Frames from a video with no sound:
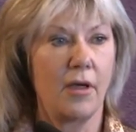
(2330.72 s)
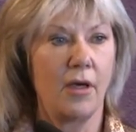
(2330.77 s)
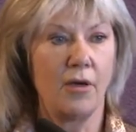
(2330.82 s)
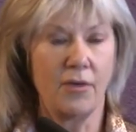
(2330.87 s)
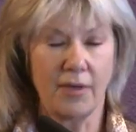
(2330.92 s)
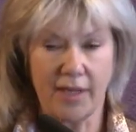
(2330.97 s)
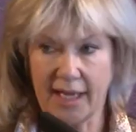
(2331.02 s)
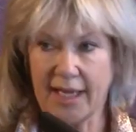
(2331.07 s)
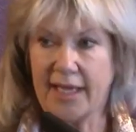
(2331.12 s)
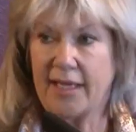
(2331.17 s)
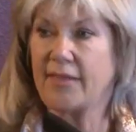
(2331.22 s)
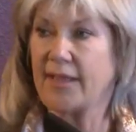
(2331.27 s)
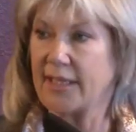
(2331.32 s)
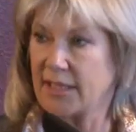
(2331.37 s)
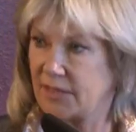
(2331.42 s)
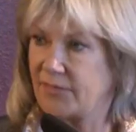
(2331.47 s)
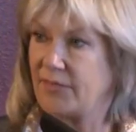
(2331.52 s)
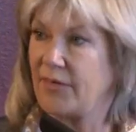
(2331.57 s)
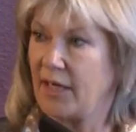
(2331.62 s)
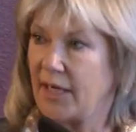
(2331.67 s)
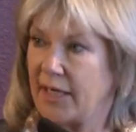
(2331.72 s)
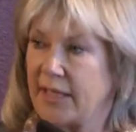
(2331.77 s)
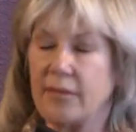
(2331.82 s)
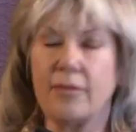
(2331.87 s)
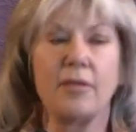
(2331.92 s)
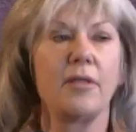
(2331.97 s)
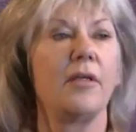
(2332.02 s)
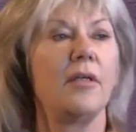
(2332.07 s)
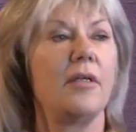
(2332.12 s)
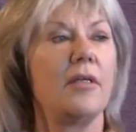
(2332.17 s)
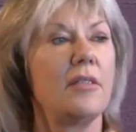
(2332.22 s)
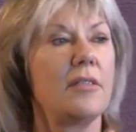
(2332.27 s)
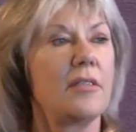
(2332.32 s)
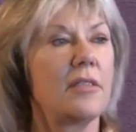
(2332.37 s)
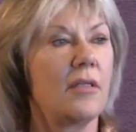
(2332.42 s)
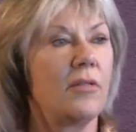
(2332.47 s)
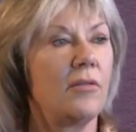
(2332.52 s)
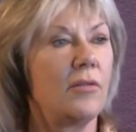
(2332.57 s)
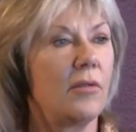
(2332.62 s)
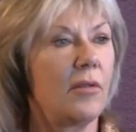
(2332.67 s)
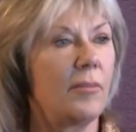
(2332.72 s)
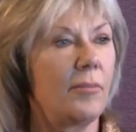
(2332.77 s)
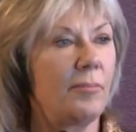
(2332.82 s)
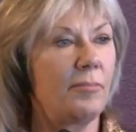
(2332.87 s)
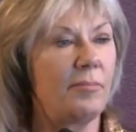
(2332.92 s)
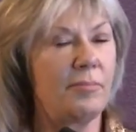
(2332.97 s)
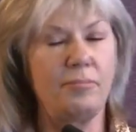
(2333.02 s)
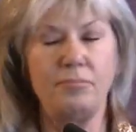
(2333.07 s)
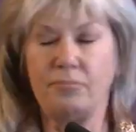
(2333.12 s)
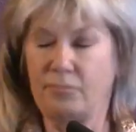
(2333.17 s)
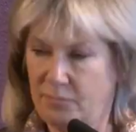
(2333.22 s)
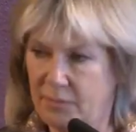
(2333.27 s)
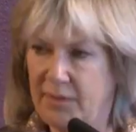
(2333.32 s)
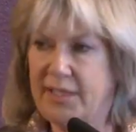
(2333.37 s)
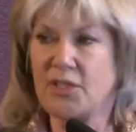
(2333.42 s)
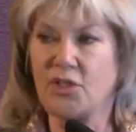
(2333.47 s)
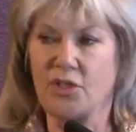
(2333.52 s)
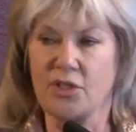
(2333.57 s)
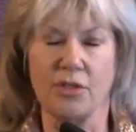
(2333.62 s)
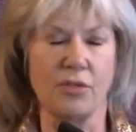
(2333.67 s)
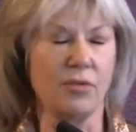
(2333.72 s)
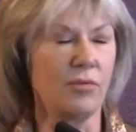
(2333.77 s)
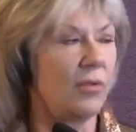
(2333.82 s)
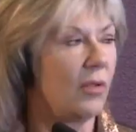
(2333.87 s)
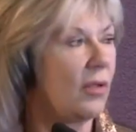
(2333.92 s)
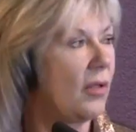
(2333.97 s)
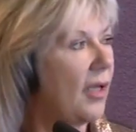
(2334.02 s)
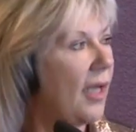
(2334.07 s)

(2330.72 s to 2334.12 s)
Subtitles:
Okay, that's fine. So please do.